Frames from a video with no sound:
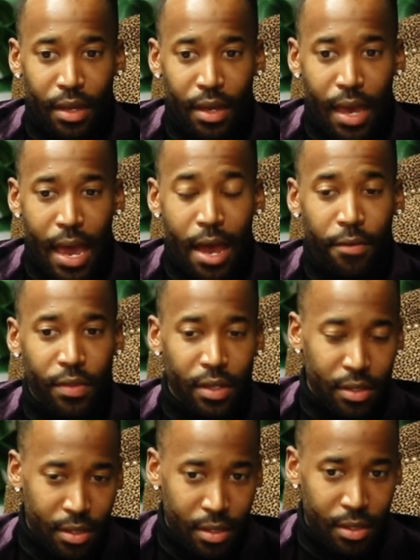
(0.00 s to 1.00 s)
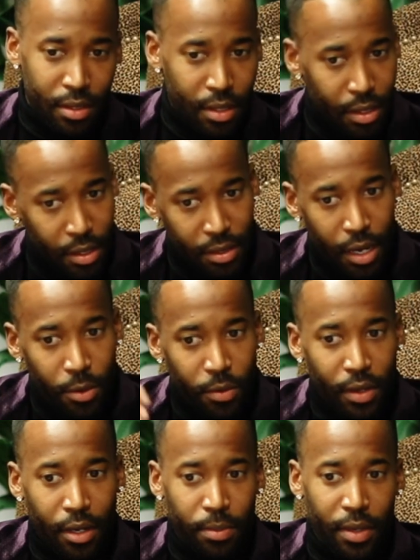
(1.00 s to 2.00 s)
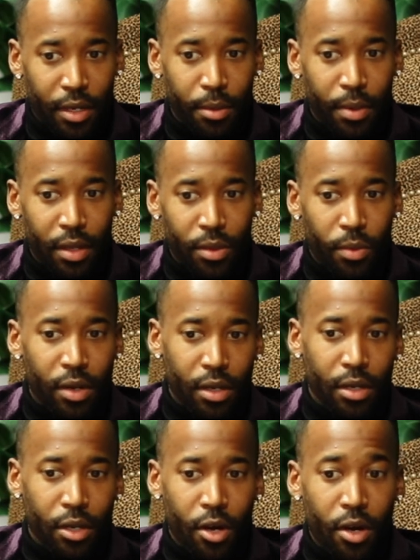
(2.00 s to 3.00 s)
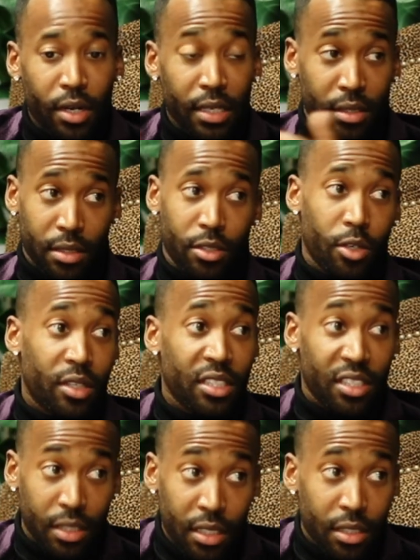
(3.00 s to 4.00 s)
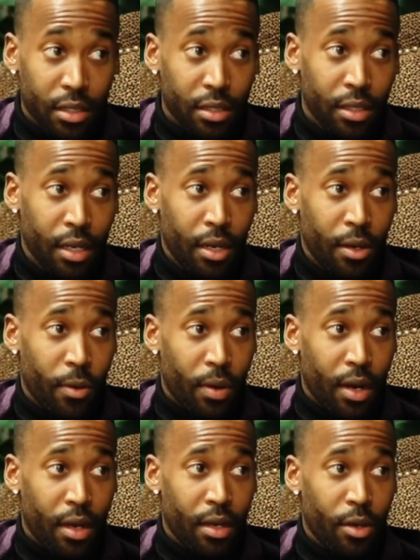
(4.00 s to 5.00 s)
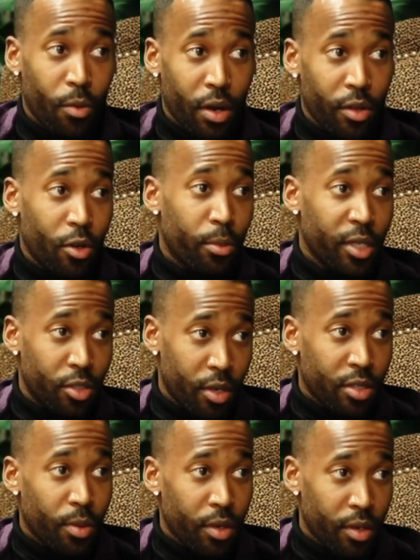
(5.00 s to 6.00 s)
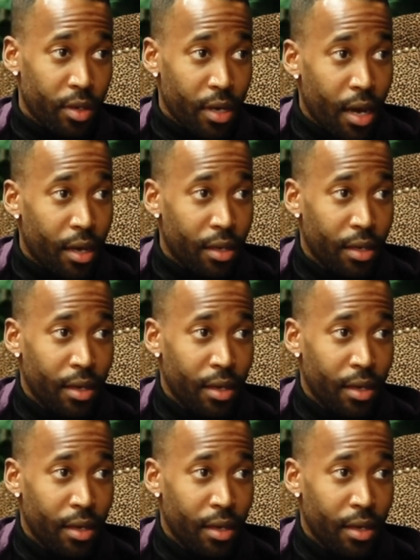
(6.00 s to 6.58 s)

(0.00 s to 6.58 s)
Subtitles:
have this other thing I'm thinking about to run concurrent is your decision, right? Whether you're gonna be trustworthy or not.